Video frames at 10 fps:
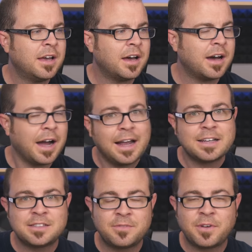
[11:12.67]
I
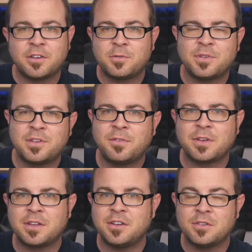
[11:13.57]
asked them very
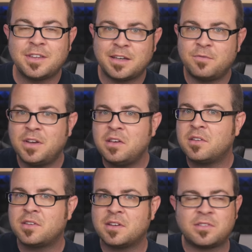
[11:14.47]
specifically, do you think NVIDIA
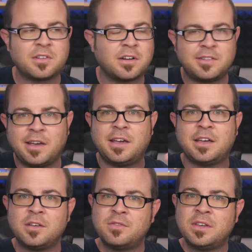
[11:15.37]
is going to start taking
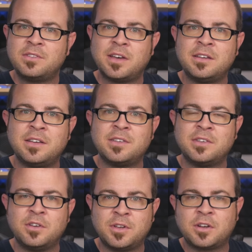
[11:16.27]
any of these ideas
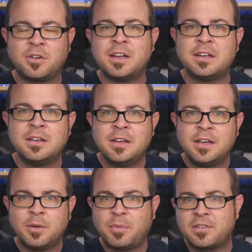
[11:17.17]
that you've integrated
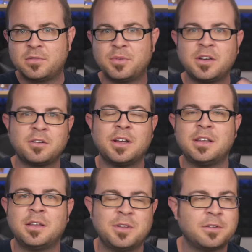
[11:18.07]
and possibly
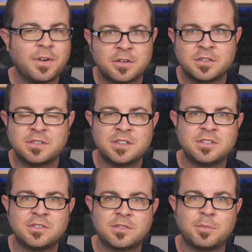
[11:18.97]
integrating them into Founders
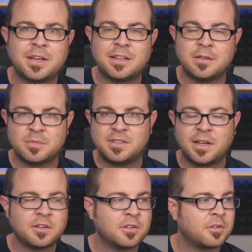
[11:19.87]
Editions or making them
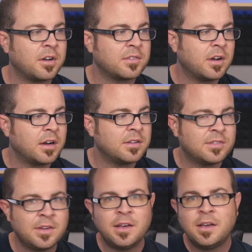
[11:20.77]
standard across
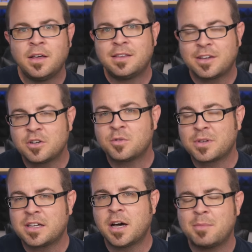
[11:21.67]
cards? They couldn't
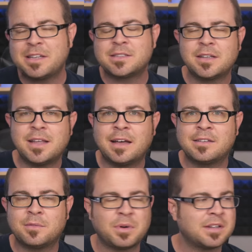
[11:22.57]
really comment on
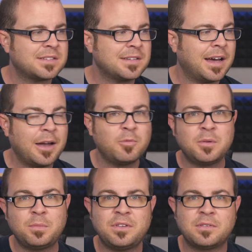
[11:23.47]
that, but I
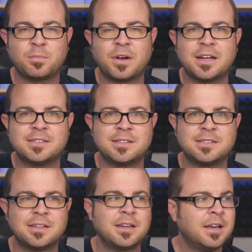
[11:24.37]
wouldn't be surprised to
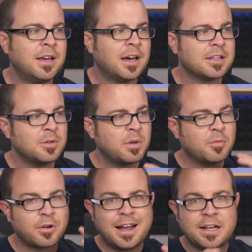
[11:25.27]
see a little bit
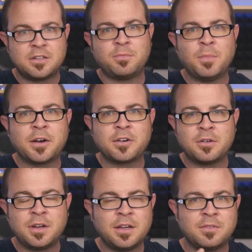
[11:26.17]
more active
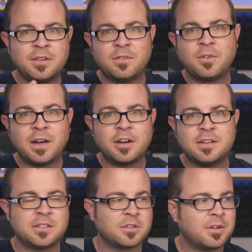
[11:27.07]
monitoring of the different
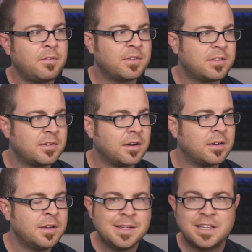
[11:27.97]
areas of the graphics
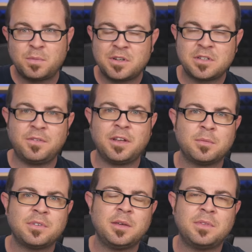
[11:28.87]
card, especially if it
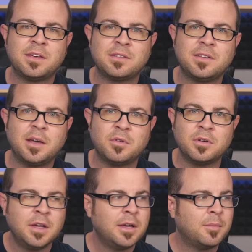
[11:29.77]
helps keep things
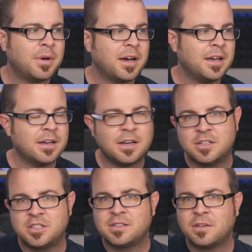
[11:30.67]
stable by
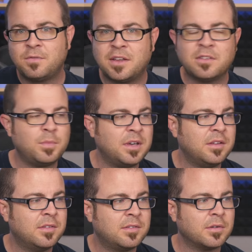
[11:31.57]
adjusting fan
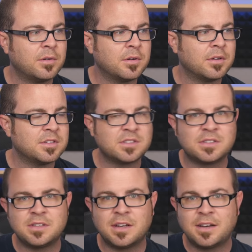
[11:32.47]
speeds or
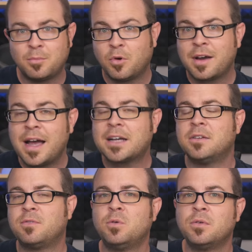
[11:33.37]
just more
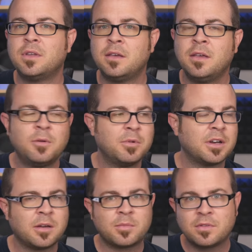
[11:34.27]
active cooling when
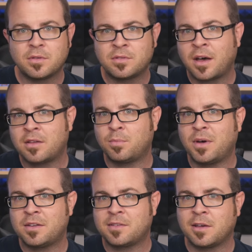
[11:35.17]
it comes to those hot
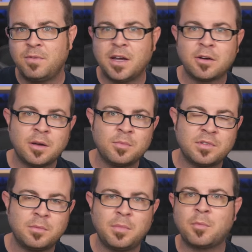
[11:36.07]
spots like
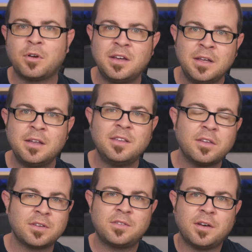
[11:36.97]
VRMs and memory, the
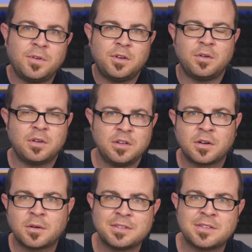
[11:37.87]
other stuff you
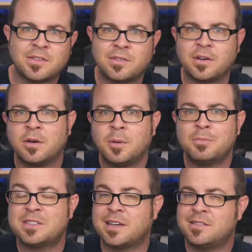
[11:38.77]
don't always consider
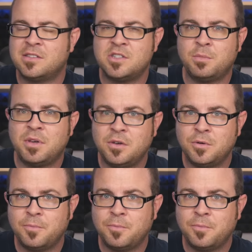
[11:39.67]
besides the GPU.